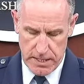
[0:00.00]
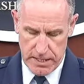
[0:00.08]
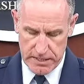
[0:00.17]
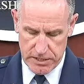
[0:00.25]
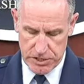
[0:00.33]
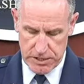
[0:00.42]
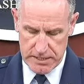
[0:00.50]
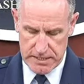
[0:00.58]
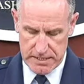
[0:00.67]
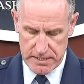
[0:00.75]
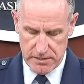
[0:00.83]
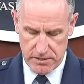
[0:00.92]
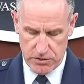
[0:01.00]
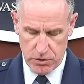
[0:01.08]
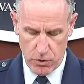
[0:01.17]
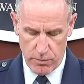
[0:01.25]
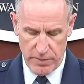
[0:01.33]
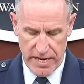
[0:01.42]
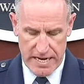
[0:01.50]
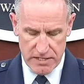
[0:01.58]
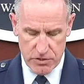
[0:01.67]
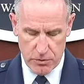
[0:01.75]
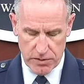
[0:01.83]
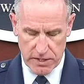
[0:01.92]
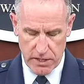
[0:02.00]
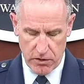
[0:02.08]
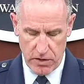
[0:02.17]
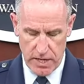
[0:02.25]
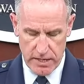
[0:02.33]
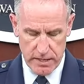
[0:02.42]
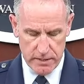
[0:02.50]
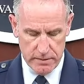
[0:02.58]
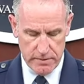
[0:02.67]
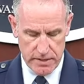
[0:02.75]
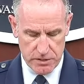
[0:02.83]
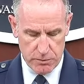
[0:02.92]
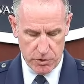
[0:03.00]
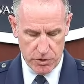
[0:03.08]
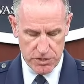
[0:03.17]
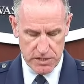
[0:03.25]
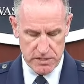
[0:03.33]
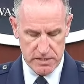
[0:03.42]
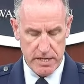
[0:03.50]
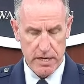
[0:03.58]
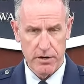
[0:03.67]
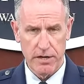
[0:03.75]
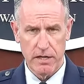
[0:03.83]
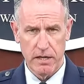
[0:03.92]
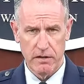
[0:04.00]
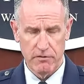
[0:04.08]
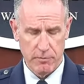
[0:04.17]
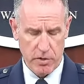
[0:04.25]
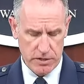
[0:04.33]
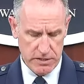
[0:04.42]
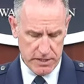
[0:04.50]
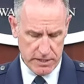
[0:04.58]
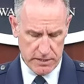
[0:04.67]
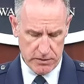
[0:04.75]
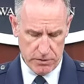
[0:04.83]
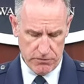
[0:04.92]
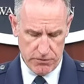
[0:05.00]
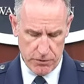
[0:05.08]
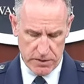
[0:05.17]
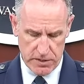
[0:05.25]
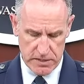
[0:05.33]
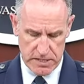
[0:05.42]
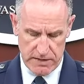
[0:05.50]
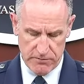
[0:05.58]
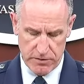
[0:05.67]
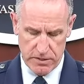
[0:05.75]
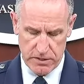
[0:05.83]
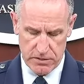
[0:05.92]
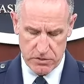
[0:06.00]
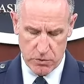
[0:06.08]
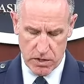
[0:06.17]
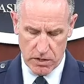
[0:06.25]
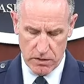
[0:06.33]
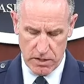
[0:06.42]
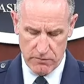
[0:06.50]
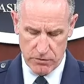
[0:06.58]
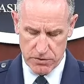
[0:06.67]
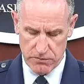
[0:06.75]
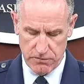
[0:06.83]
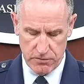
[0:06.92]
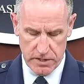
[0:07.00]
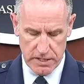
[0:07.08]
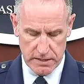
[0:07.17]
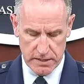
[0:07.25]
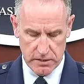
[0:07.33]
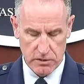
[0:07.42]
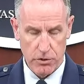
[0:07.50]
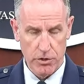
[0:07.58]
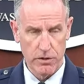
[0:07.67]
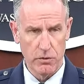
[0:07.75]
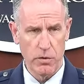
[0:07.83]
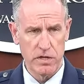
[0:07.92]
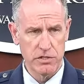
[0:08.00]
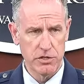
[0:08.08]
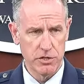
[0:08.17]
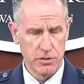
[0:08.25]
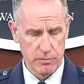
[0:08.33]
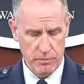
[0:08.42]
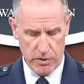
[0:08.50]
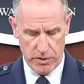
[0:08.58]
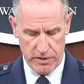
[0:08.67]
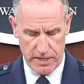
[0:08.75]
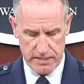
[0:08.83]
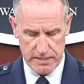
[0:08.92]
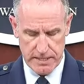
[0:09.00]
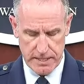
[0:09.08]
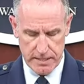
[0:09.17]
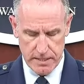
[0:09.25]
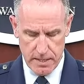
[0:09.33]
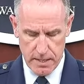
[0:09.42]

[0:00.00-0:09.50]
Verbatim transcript: Additionally, since the storm passed, North Carolina has emerged as an area of particular focus after the historic levels of flooding that occurred in the western part of that state.